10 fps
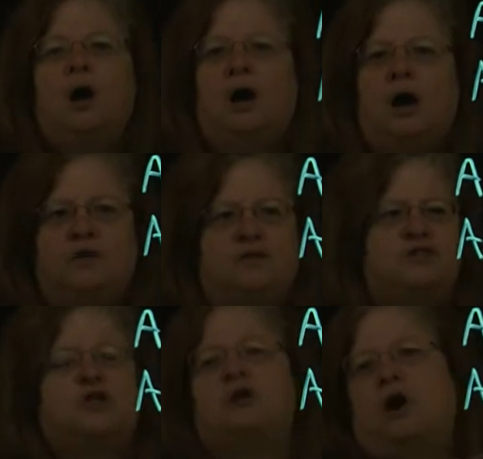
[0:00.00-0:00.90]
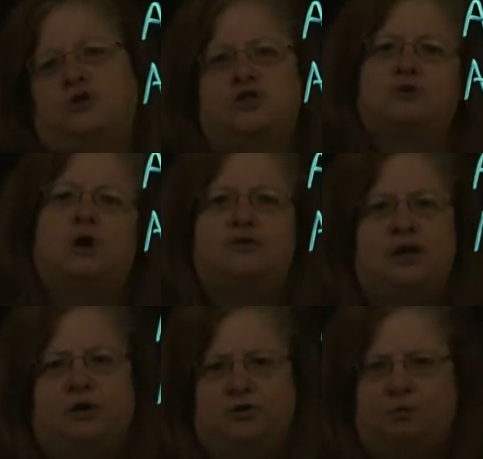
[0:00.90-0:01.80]
Uh, this can also go the
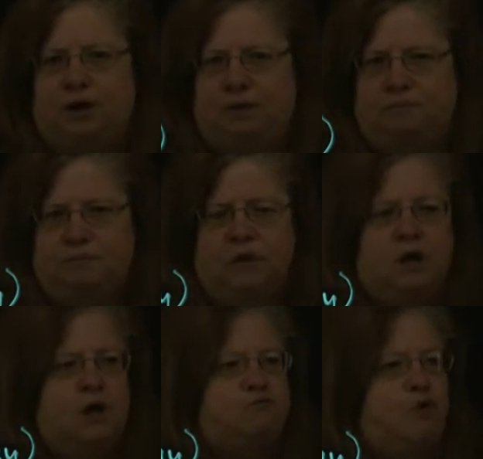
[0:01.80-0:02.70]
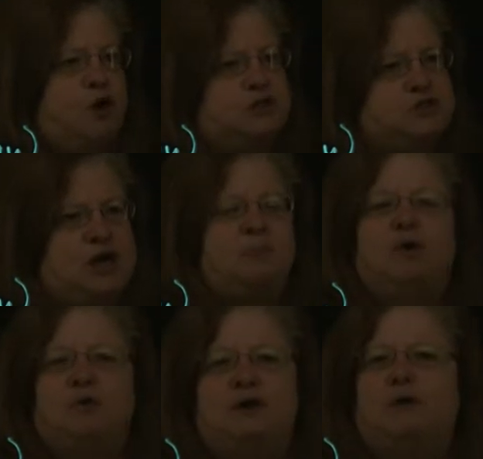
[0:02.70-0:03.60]
other way. For
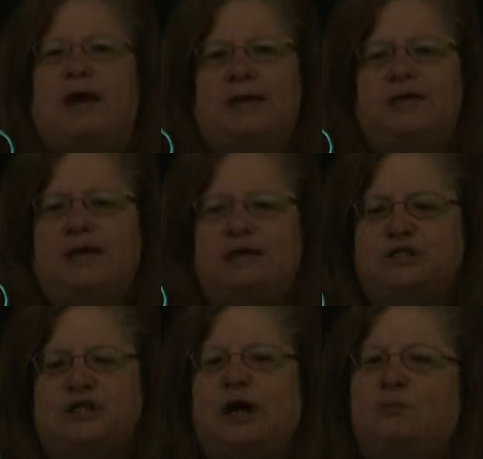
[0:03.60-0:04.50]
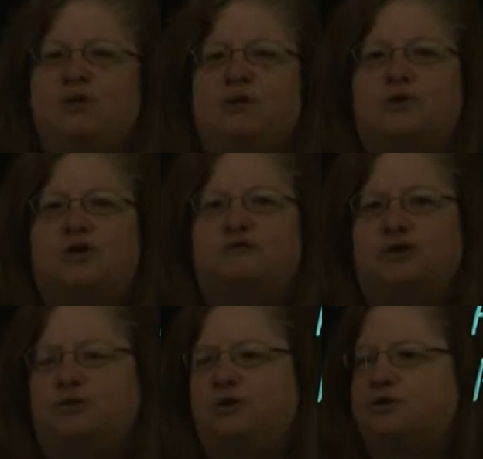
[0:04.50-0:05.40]
example, we had a case in Albuquerque a
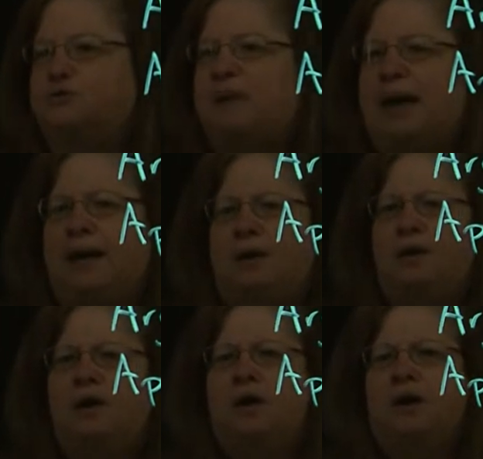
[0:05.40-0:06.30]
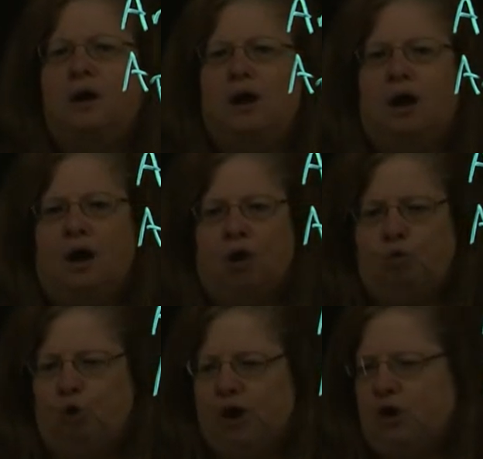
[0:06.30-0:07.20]
few years back uh,
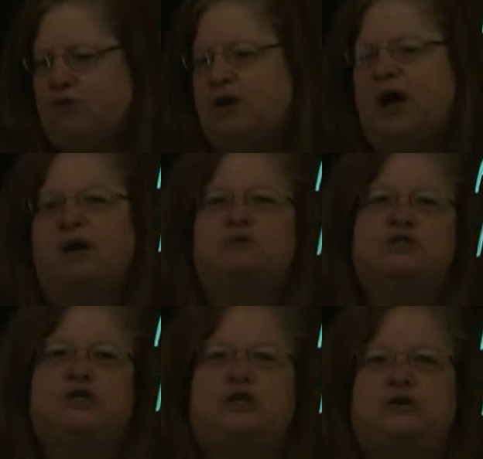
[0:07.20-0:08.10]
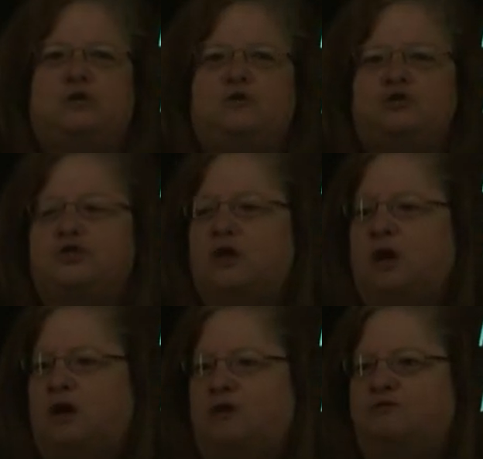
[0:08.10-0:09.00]
where the guy was accused
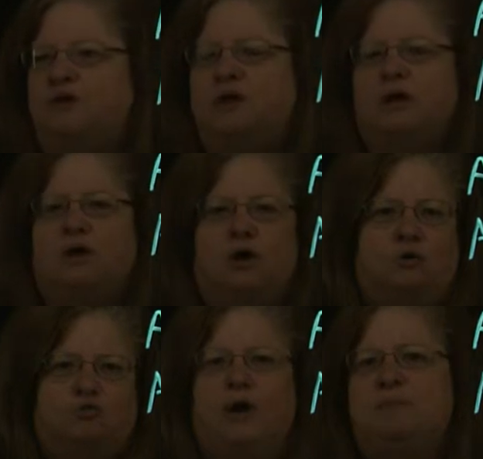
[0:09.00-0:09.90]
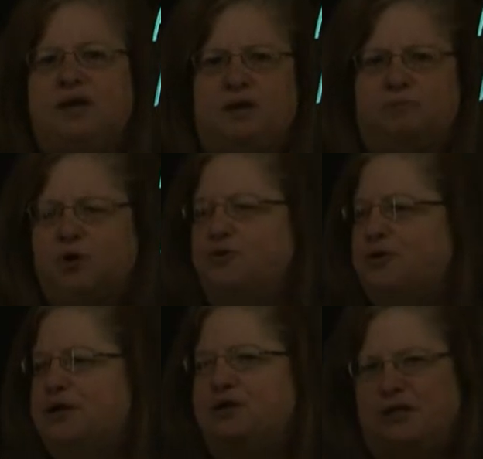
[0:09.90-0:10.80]
of uh, raping and
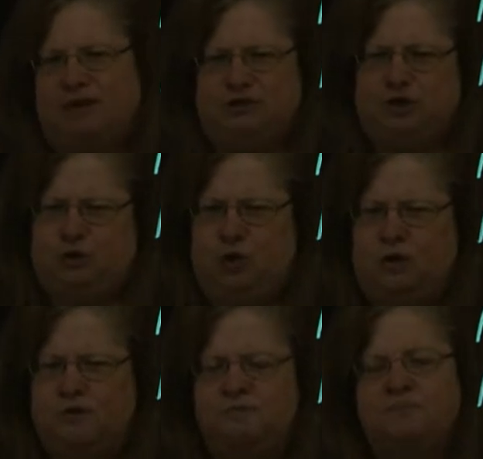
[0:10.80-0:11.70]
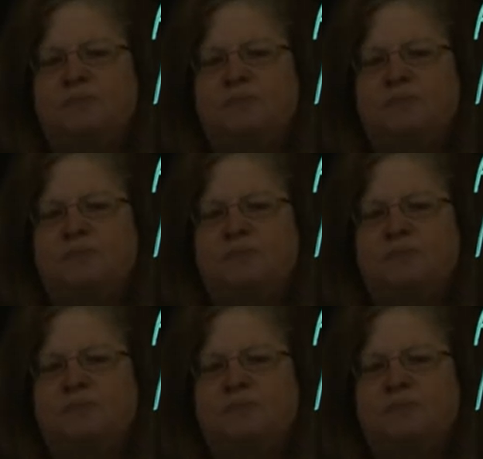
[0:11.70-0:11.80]
murdering an 11 year old.